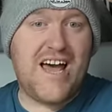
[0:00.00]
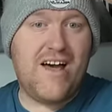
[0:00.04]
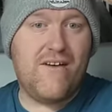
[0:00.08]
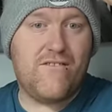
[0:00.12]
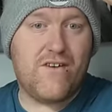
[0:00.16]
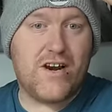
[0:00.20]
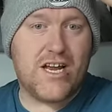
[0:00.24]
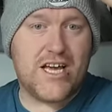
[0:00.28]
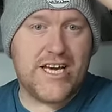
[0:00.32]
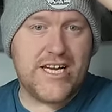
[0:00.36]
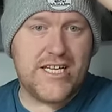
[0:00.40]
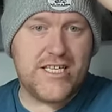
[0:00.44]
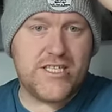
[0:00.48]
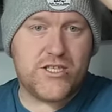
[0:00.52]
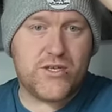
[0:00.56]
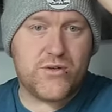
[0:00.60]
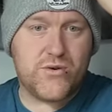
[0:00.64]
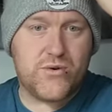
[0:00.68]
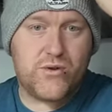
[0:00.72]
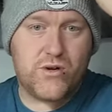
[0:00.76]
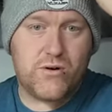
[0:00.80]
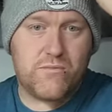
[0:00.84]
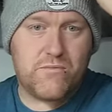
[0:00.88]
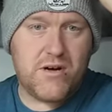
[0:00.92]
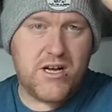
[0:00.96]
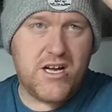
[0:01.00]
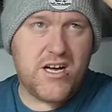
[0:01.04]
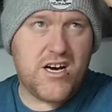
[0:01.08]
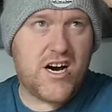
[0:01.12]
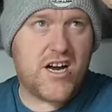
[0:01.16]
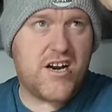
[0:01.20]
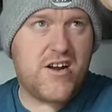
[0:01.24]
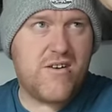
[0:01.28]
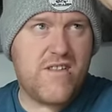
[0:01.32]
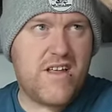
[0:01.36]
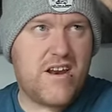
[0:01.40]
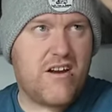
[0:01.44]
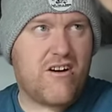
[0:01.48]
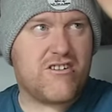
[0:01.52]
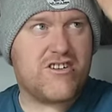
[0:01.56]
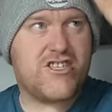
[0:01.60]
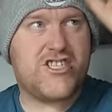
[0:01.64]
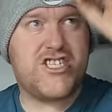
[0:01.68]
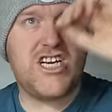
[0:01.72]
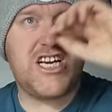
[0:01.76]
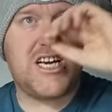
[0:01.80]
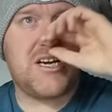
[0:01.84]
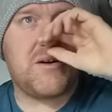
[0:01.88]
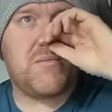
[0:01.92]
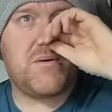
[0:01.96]
heavily into them. I know they're not
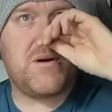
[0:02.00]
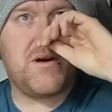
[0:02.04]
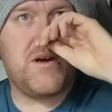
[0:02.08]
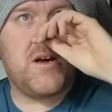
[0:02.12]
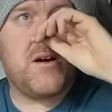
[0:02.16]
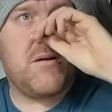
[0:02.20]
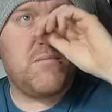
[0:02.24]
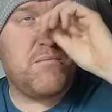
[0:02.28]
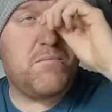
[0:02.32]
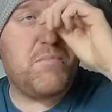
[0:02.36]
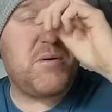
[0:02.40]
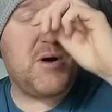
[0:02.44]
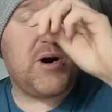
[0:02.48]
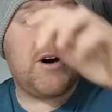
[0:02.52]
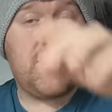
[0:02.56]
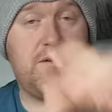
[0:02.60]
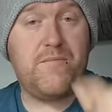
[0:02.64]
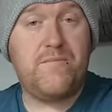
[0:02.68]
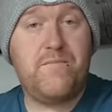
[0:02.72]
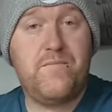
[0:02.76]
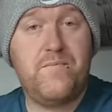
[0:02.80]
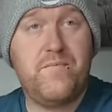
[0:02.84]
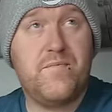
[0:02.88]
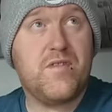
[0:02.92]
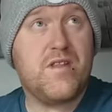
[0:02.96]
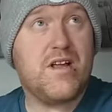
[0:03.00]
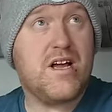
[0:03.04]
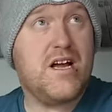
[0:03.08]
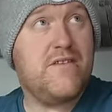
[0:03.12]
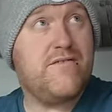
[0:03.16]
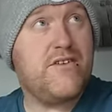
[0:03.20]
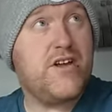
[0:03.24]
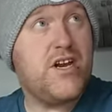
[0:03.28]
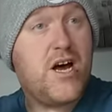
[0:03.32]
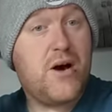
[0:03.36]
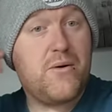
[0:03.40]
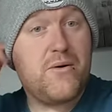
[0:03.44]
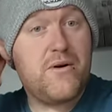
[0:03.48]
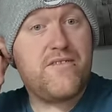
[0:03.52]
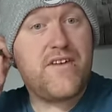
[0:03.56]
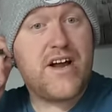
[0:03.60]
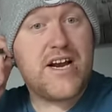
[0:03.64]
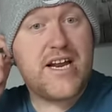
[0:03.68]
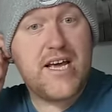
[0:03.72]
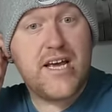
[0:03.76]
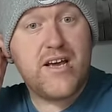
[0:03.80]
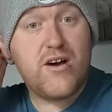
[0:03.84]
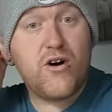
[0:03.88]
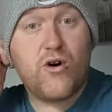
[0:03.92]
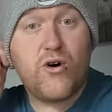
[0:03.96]
cheap, but if you know of
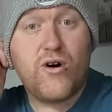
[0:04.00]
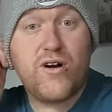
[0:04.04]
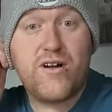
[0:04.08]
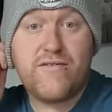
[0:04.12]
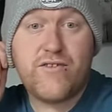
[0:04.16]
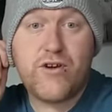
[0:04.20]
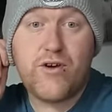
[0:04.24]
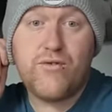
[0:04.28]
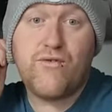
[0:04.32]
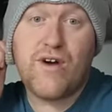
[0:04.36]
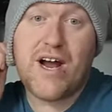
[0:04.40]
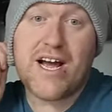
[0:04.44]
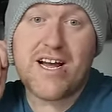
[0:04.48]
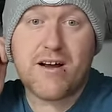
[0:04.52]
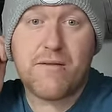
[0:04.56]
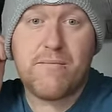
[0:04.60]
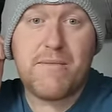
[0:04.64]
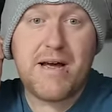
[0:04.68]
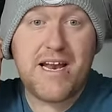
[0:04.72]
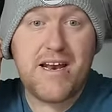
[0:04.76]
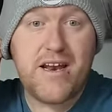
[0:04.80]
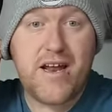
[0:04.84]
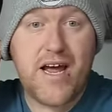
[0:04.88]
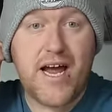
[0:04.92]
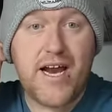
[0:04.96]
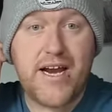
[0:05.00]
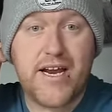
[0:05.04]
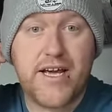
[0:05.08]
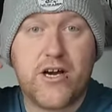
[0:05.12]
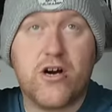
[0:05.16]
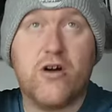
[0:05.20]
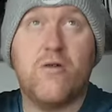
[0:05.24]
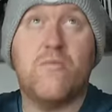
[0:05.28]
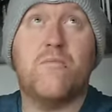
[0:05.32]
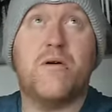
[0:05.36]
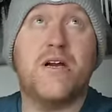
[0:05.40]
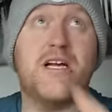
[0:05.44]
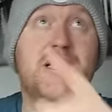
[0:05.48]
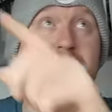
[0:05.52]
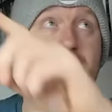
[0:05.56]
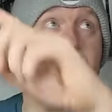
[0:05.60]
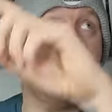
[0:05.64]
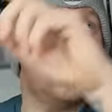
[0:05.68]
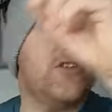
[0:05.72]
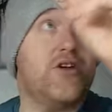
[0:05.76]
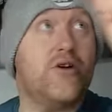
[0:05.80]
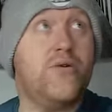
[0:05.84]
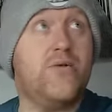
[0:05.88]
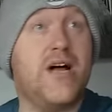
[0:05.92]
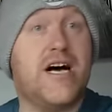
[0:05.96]
any, or if you recommend any companies
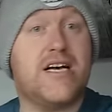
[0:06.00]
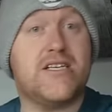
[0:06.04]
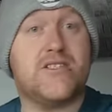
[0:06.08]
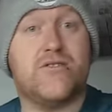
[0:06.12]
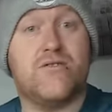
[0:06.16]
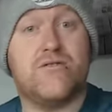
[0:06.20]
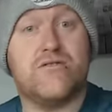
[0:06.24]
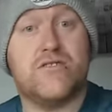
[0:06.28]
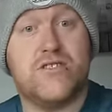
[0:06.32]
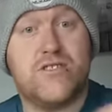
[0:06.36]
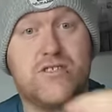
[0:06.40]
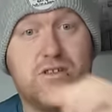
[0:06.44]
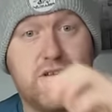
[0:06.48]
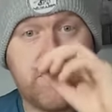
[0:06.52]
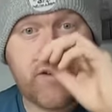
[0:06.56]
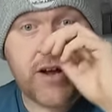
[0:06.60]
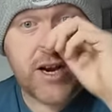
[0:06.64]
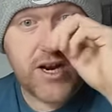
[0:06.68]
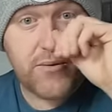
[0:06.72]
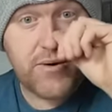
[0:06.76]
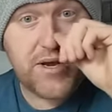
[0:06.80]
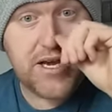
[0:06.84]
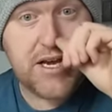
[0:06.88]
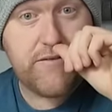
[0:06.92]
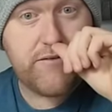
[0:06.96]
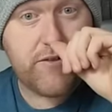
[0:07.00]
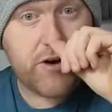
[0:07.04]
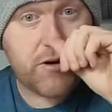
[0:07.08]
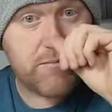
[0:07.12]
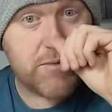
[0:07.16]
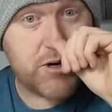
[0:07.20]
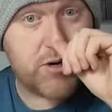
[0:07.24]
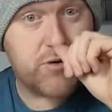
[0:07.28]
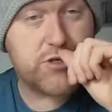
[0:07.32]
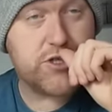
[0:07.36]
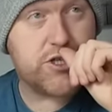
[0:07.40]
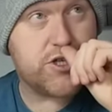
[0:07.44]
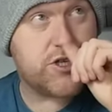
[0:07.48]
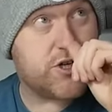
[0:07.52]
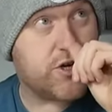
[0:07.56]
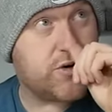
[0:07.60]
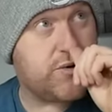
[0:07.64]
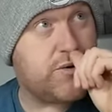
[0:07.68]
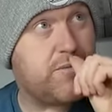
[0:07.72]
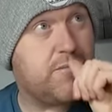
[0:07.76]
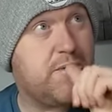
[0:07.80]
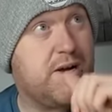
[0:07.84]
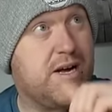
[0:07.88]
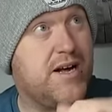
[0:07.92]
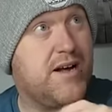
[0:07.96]
that do that sort of stuff, I know Evo Motion
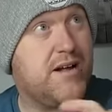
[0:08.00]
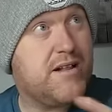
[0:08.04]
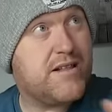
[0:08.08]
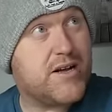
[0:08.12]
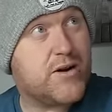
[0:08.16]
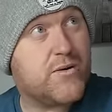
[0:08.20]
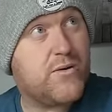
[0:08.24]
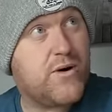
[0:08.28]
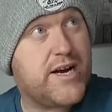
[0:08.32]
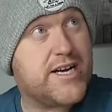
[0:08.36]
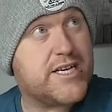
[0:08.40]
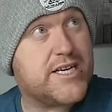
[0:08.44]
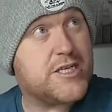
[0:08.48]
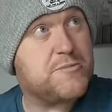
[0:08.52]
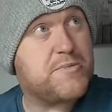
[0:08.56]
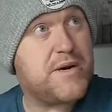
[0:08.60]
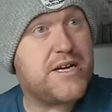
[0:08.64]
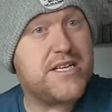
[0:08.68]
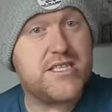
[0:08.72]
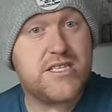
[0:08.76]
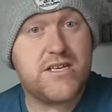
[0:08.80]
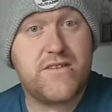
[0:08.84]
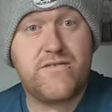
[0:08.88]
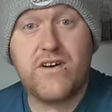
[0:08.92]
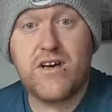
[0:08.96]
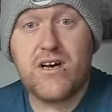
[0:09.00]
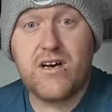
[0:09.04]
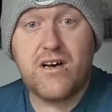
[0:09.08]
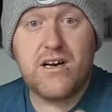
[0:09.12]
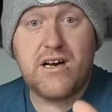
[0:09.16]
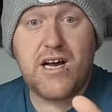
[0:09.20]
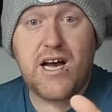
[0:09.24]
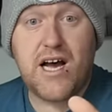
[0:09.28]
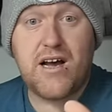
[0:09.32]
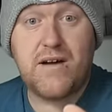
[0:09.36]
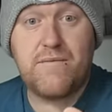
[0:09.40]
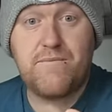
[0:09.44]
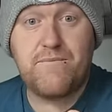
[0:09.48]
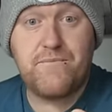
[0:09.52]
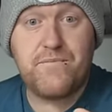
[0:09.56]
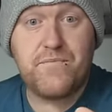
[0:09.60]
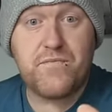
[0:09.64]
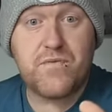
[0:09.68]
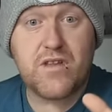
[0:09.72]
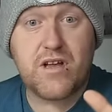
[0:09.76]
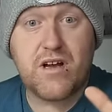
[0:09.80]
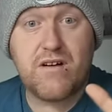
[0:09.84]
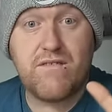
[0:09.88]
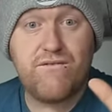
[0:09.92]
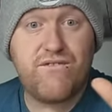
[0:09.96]
do them. They're quite expensive. Um,
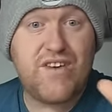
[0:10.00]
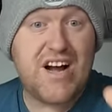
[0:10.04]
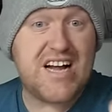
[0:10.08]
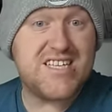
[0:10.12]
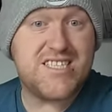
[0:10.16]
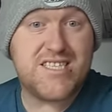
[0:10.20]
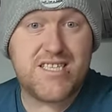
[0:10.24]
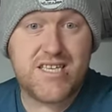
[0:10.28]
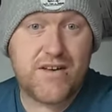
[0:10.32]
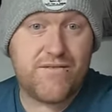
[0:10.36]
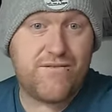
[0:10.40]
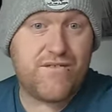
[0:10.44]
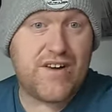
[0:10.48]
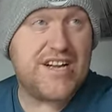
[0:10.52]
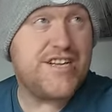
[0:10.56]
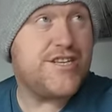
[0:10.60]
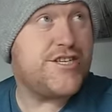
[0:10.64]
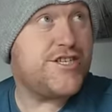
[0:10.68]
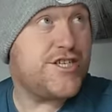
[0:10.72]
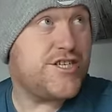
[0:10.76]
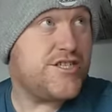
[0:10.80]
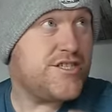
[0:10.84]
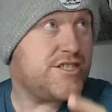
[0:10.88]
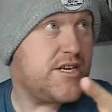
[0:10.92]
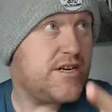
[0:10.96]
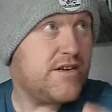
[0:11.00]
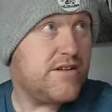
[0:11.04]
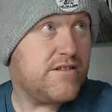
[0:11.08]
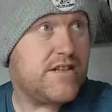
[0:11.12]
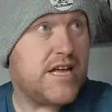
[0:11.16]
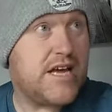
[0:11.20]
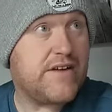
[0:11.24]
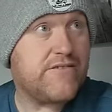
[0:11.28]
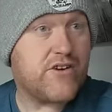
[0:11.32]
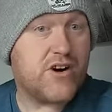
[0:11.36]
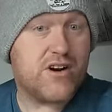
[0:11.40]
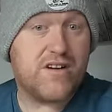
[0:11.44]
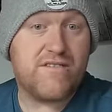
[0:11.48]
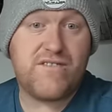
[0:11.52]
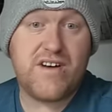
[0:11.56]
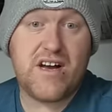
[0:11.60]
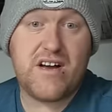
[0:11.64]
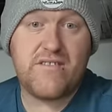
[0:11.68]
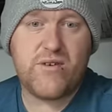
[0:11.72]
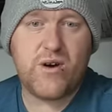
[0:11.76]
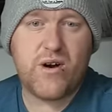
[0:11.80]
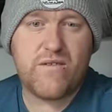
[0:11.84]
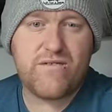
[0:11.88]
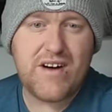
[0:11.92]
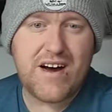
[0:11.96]
Vans Adventures, they've got a
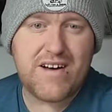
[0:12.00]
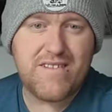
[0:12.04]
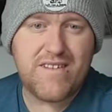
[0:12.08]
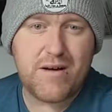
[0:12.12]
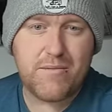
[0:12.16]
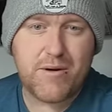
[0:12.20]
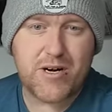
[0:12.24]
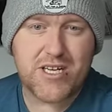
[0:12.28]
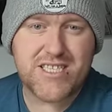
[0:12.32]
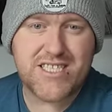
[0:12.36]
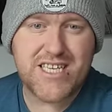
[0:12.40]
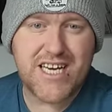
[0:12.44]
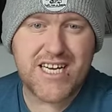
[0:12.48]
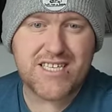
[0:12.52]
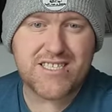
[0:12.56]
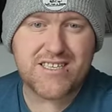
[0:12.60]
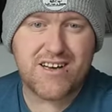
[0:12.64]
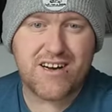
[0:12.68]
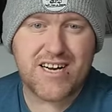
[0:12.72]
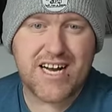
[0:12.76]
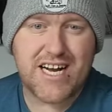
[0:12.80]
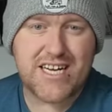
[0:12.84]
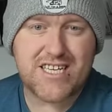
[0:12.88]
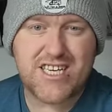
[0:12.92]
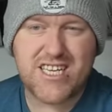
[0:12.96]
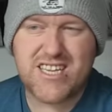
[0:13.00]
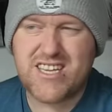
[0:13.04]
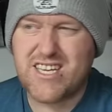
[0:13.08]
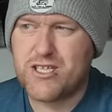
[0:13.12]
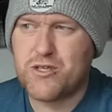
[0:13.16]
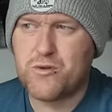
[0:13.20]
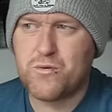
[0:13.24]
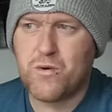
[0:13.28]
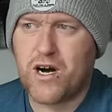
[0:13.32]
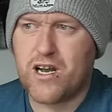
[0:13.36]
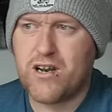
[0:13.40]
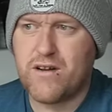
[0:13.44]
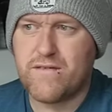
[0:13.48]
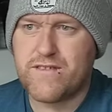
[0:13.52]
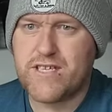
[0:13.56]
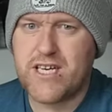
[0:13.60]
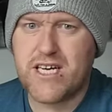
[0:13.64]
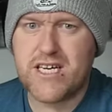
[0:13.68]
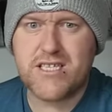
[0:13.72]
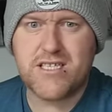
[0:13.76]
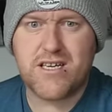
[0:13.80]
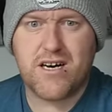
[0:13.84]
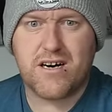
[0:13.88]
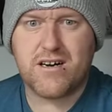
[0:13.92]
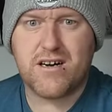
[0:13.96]
fair few. I found them on TikTok actually. This is why I love
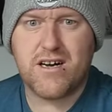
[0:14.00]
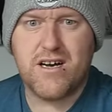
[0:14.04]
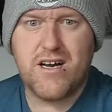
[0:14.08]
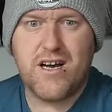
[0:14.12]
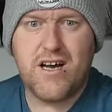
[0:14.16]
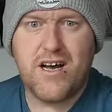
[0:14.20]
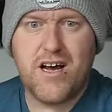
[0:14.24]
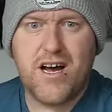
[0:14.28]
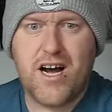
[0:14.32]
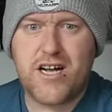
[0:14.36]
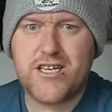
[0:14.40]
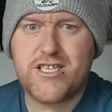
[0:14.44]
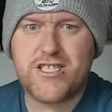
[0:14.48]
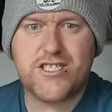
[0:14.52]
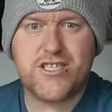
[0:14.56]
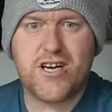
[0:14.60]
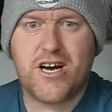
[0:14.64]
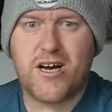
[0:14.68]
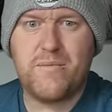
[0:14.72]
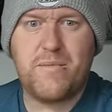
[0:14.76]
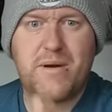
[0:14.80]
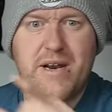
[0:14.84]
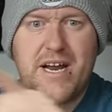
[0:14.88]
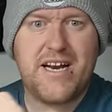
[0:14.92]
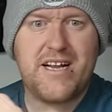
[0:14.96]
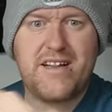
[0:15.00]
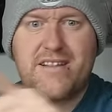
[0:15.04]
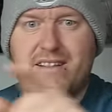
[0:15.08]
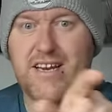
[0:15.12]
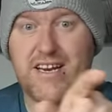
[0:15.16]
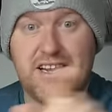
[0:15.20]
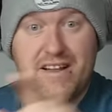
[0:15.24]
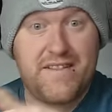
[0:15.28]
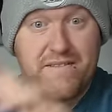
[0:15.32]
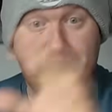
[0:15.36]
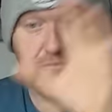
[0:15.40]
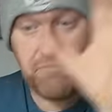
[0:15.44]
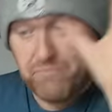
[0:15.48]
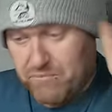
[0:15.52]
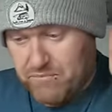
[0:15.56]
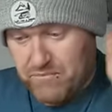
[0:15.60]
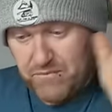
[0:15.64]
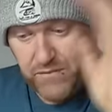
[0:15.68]
TikTok. I just type in anything and